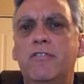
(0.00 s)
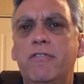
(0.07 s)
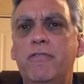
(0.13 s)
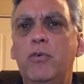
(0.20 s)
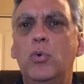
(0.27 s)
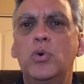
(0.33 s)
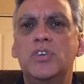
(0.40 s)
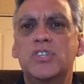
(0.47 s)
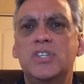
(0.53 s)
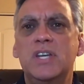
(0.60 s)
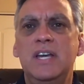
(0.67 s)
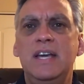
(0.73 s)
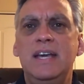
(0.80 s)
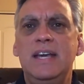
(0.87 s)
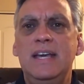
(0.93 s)
force
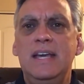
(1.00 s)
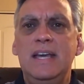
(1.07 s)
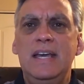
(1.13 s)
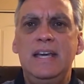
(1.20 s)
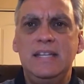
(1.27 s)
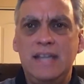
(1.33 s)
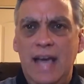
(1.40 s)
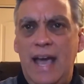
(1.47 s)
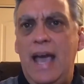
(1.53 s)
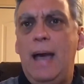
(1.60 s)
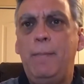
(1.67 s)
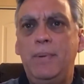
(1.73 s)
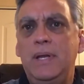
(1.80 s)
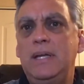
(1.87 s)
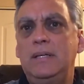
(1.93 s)
into
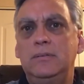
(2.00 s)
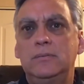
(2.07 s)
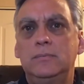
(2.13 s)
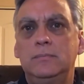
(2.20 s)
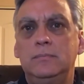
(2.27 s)
happening.